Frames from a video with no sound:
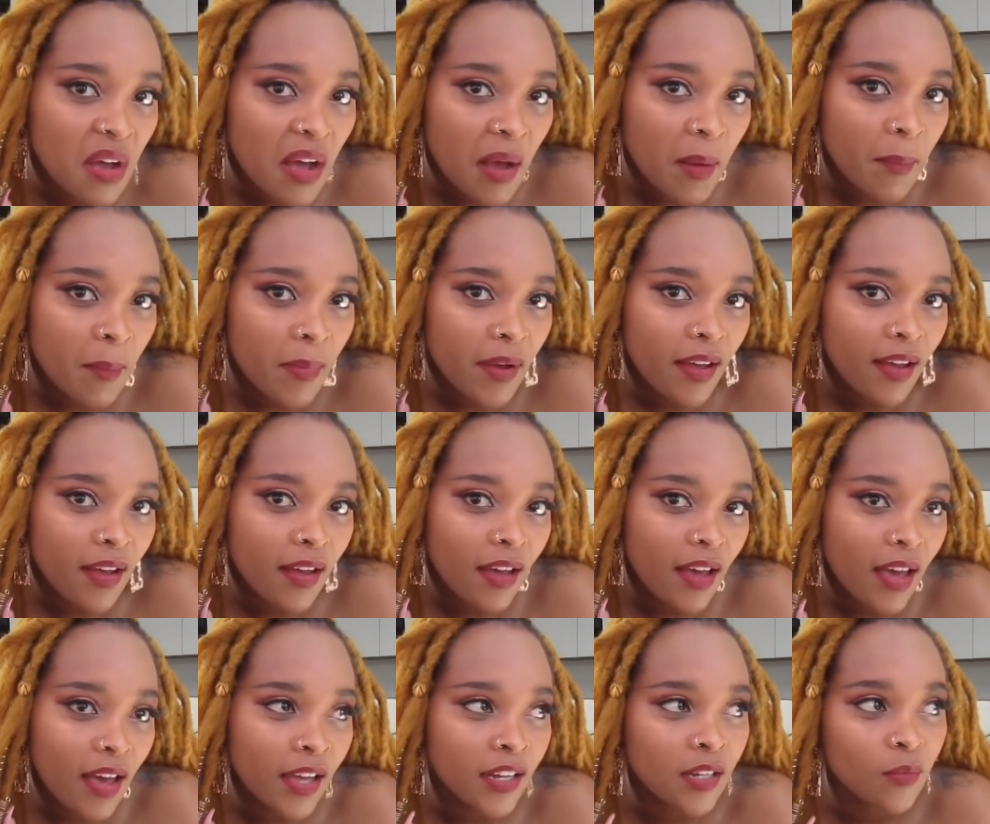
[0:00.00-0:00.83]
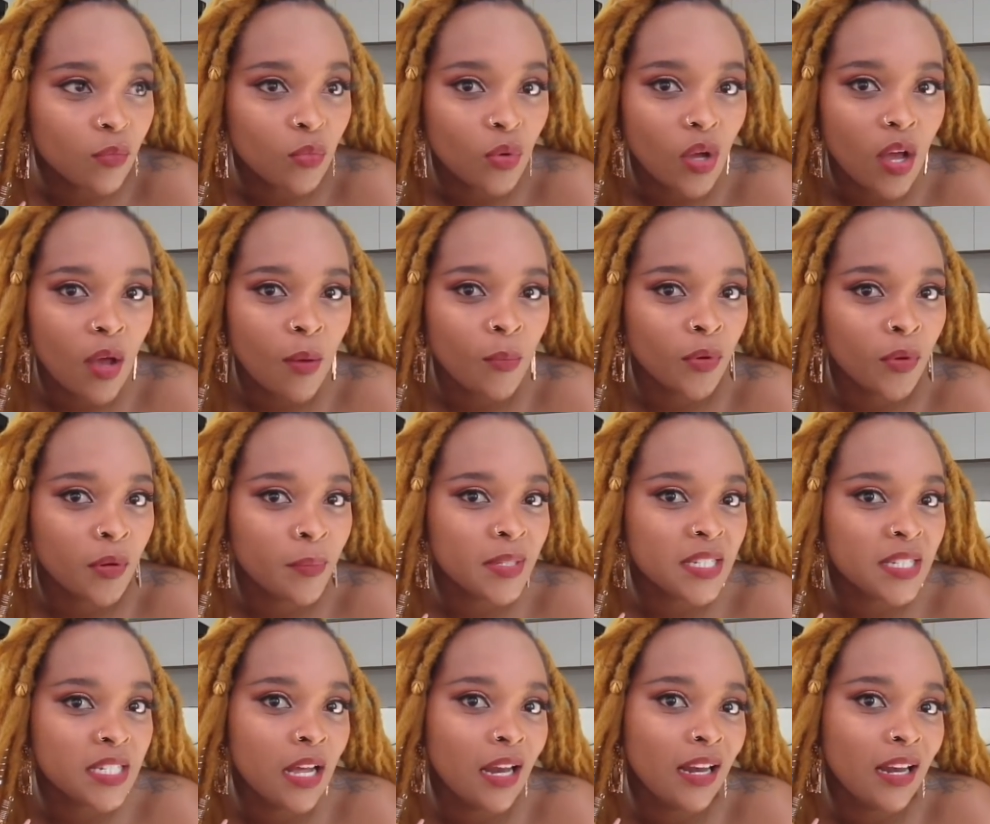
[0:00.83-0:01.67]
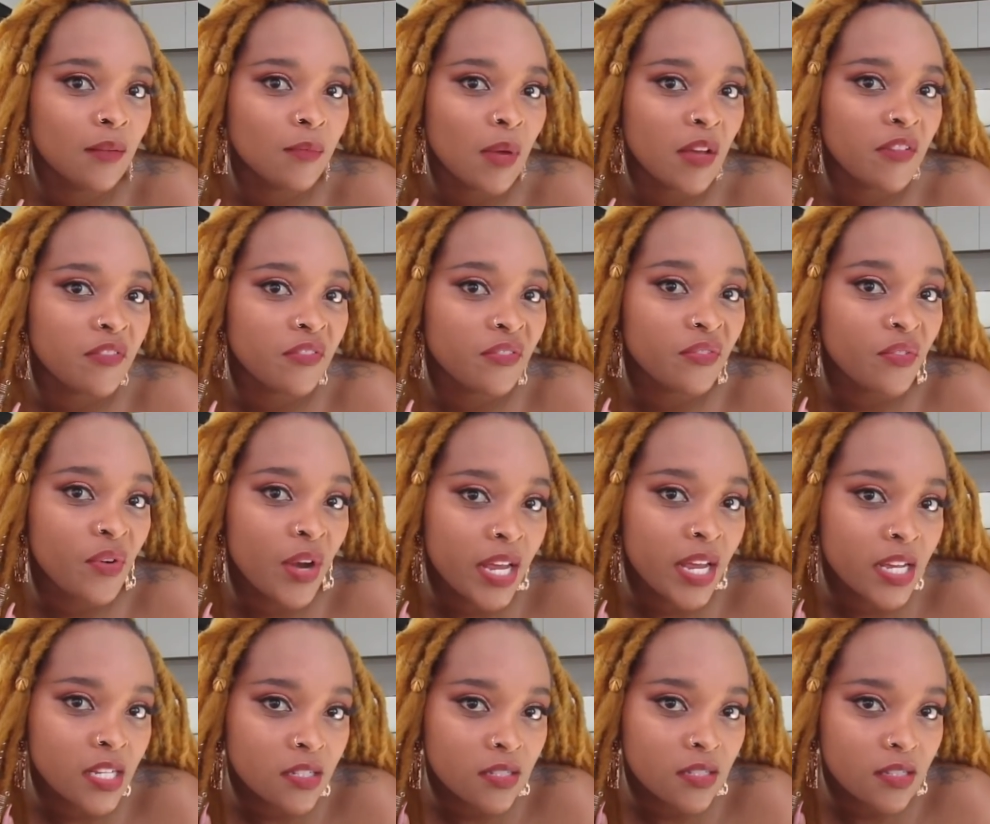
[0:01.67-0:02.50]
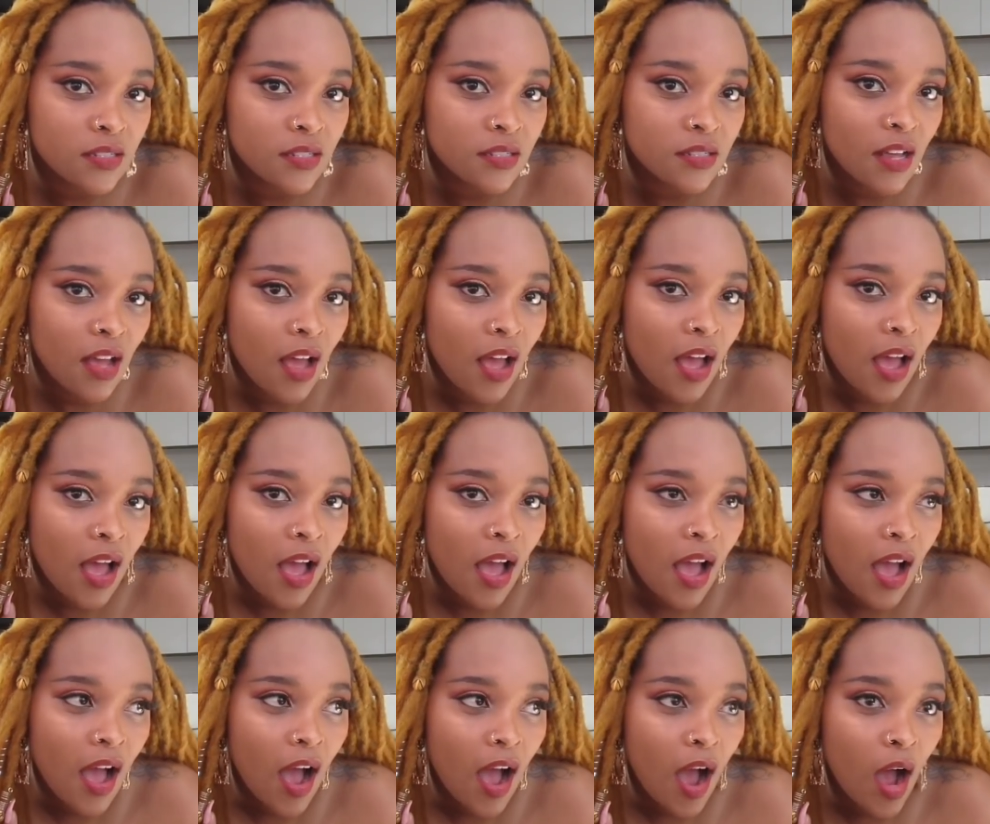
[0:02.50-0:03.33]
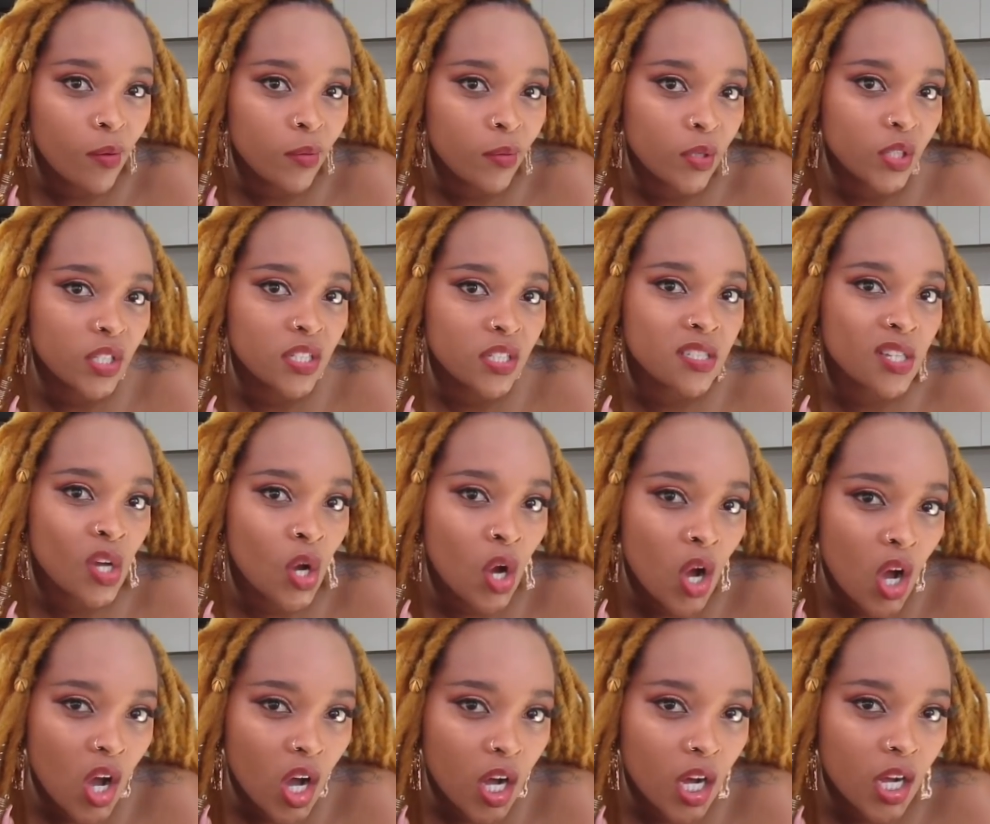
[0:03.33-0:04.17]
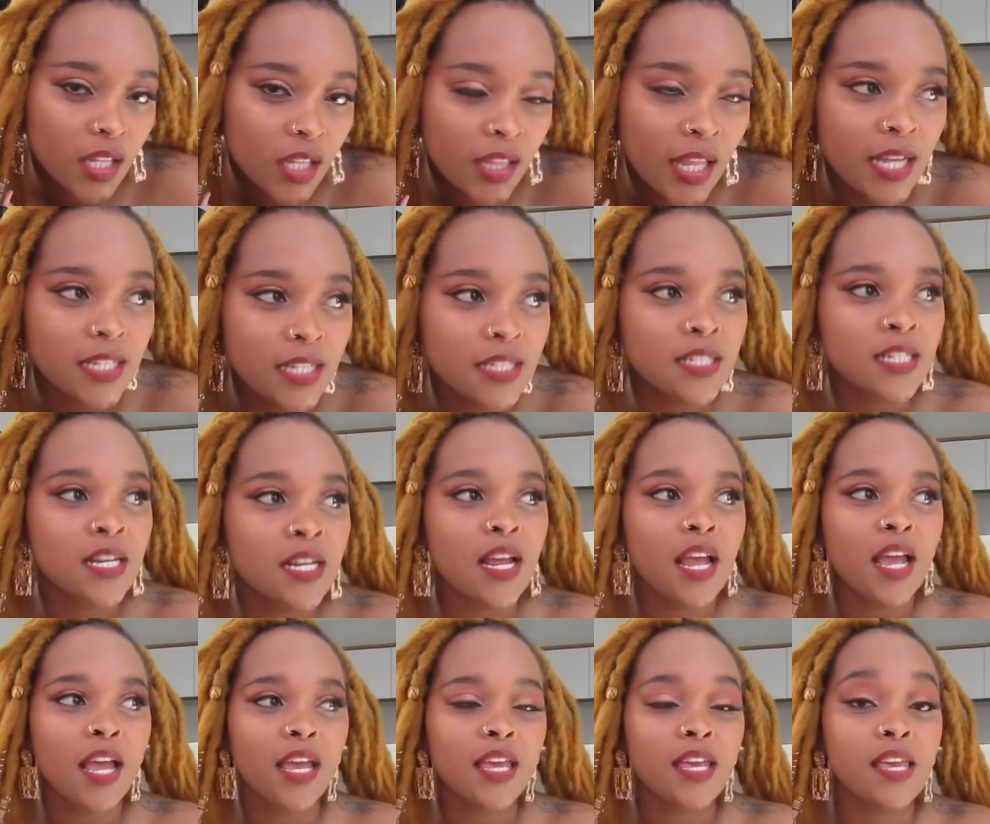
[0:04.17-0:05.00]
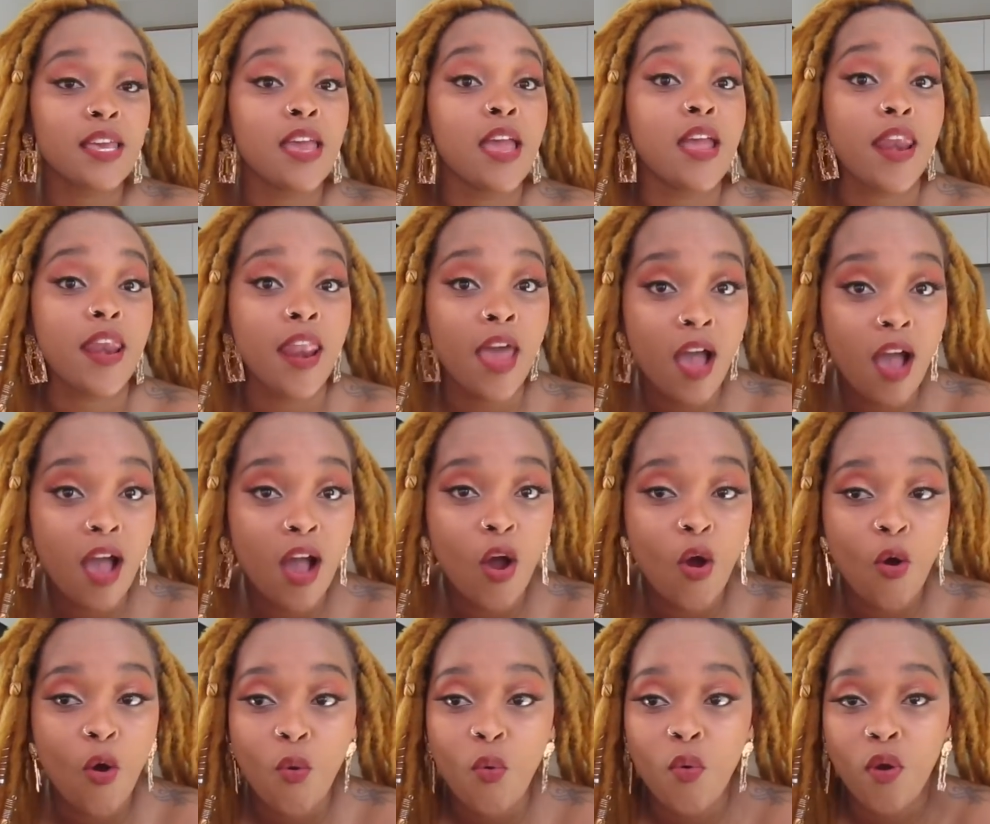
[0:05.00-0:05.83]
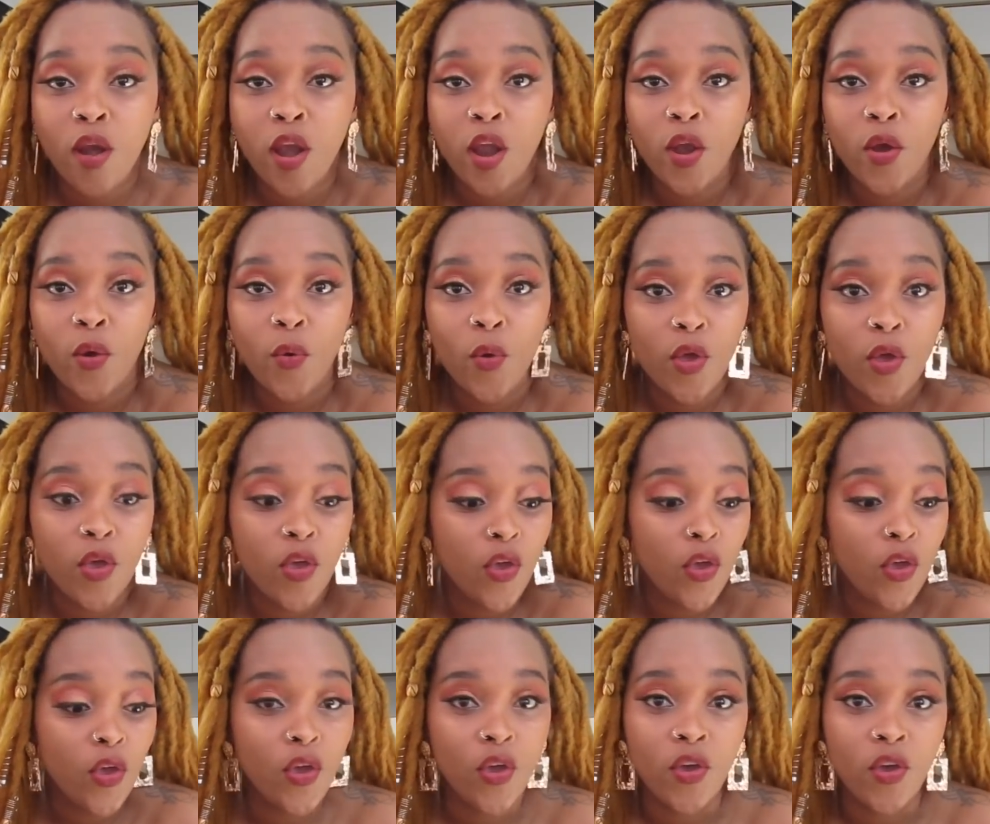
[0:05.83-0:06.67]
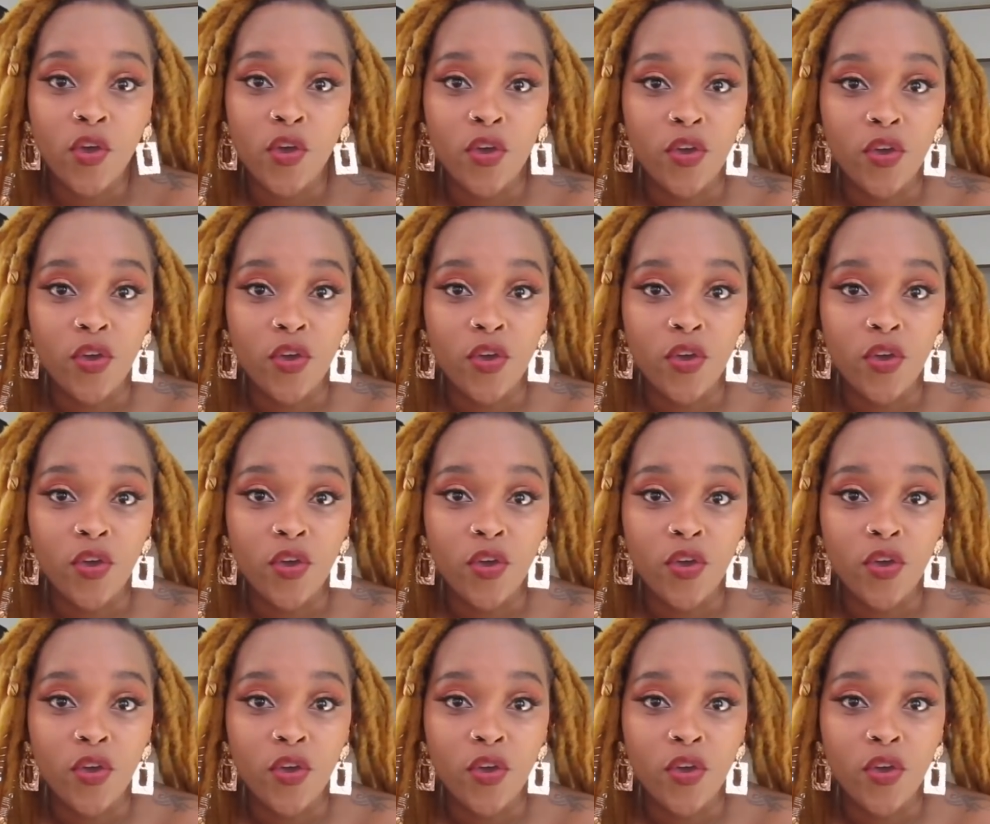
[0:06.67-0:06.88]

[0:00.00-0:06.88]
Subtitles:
I'm going to be telling my friends about his cock that I'm like, hey,